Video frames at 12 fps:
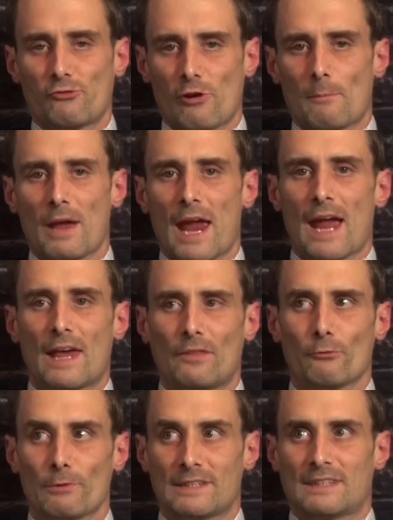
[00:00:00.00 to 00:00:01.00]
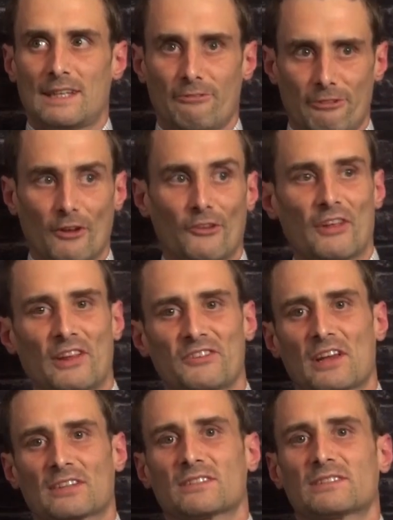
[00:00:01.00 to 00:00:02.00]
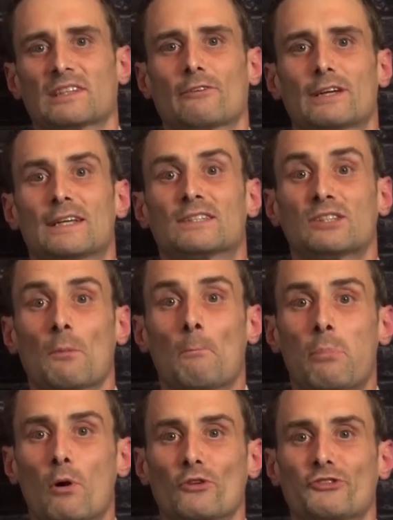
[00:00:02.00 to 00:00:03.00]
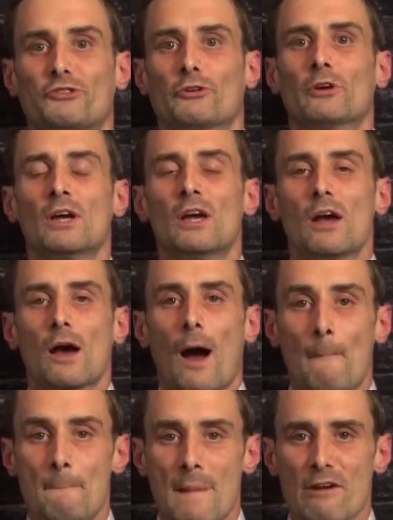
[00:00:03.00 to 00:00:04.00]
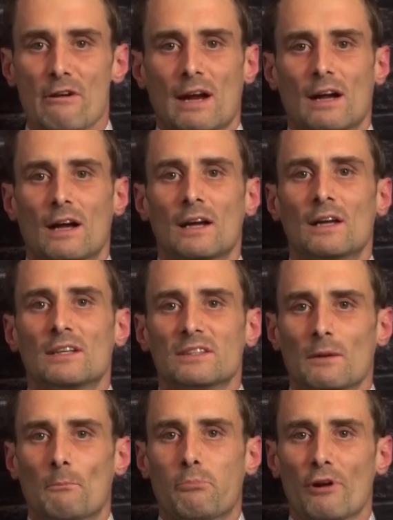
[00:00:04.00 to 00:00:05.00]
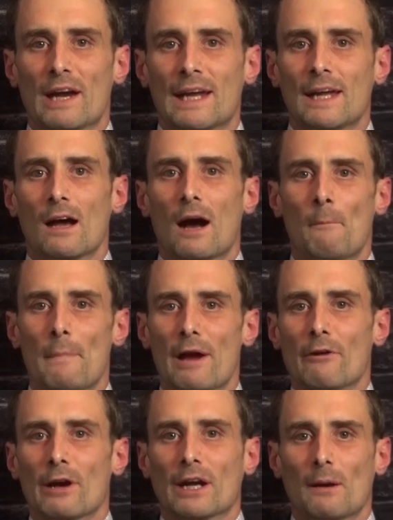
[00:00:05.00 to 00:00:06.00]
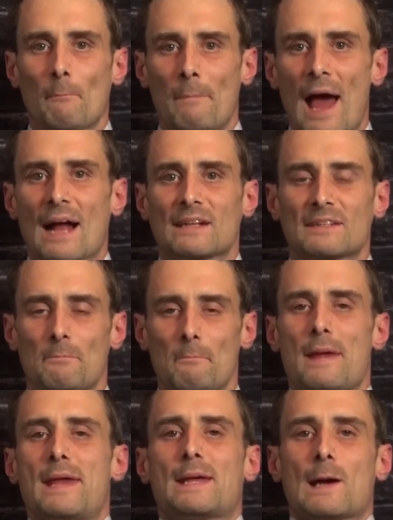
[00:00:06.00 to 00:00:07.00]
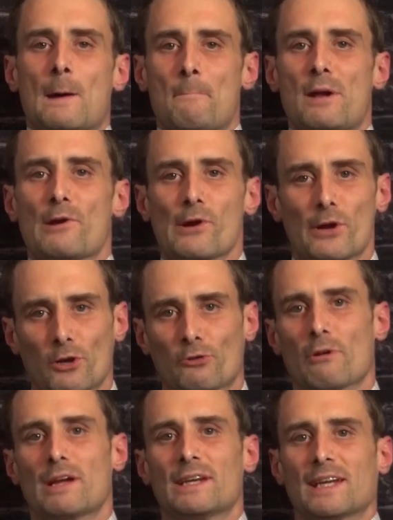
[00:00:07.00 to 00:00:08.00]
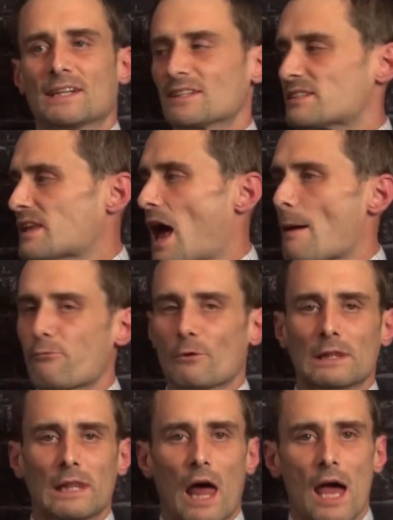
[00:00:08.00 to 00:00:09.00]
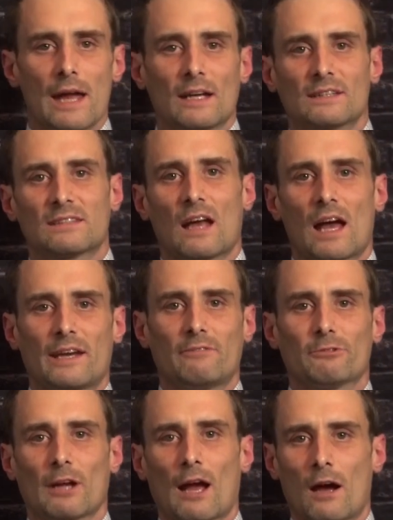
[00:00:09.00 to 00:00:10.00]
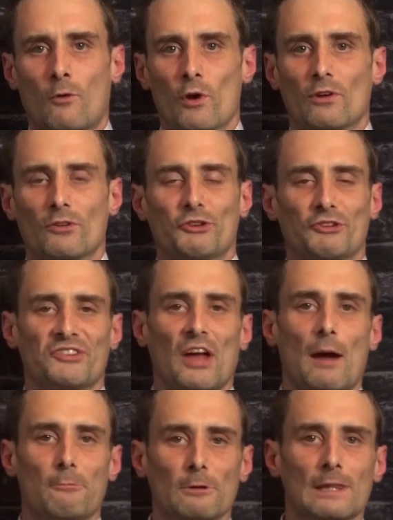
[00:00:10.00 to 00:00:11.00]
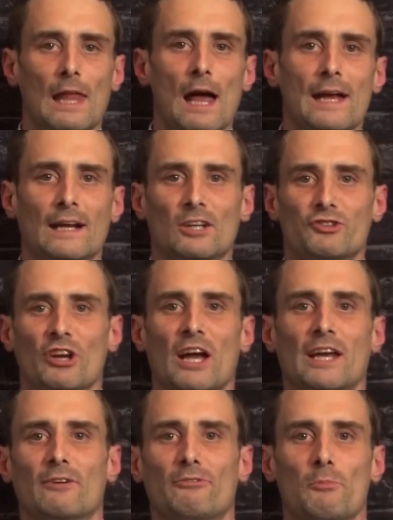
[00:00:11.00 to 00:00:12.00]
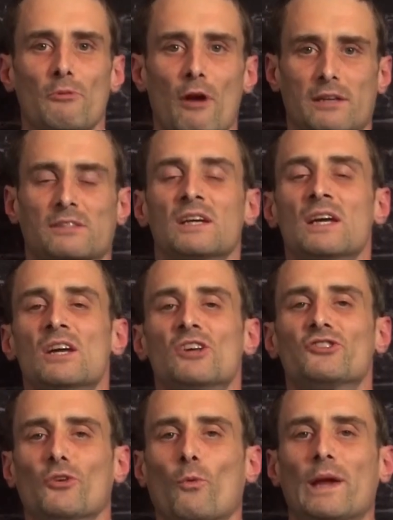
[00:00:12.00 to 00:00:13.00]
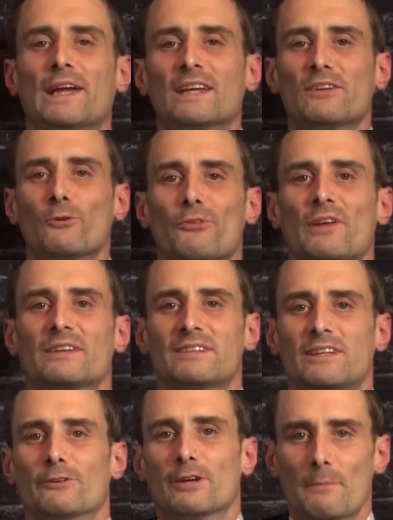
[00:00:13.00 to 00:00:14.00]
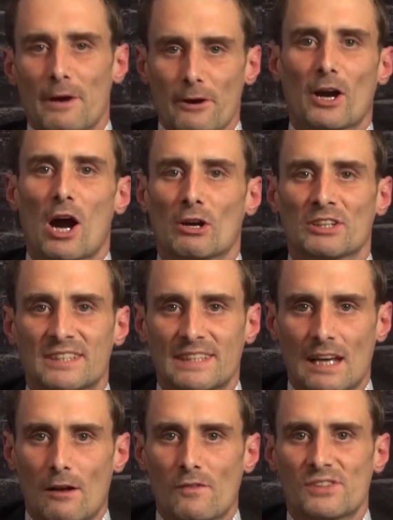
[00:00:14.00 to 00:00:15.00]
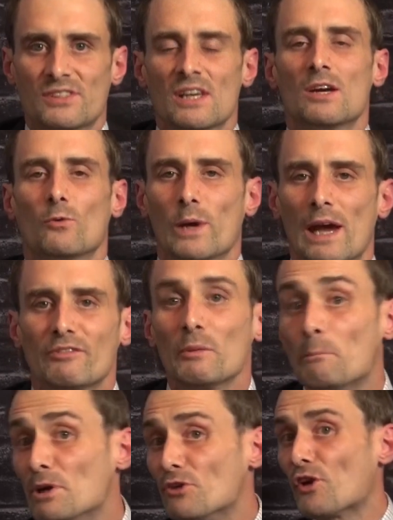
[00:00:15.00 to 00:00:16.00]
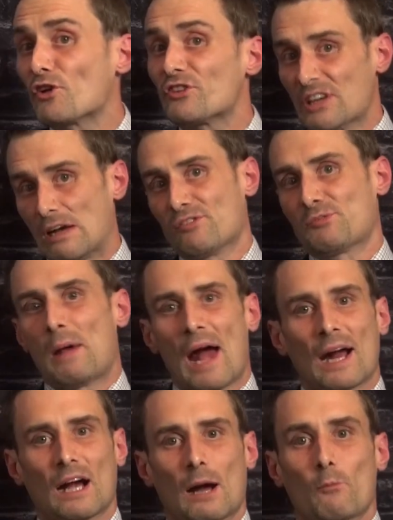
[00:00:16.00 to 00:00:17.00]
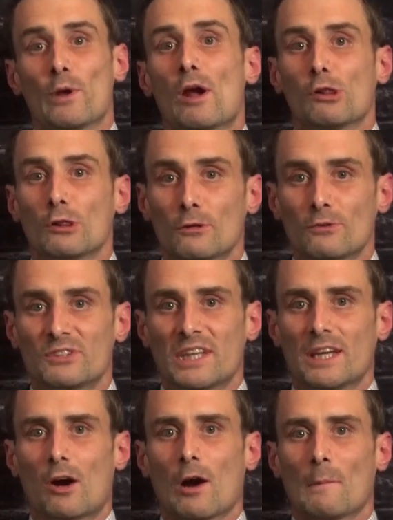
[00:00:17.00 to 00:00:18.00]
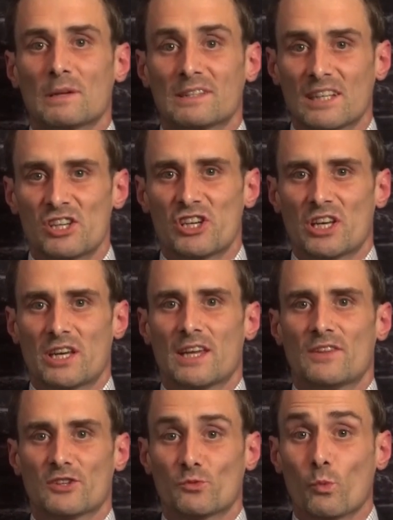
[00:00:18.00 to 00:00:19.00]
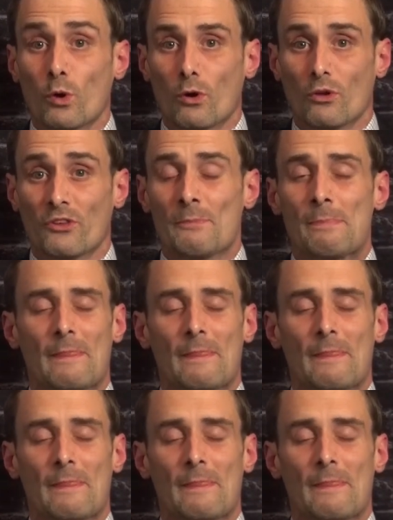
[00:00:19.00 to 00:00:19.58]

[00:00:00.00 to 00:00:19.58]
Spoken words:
Trump. And the reason he feels that's necessary is to bolster America, to bring America back, to make America great again, to stop relying on Saudi for oil, to stop relying on China for product, so we can do things here in America ourselves. We have to build ourselves back up. We are losing our position in this world.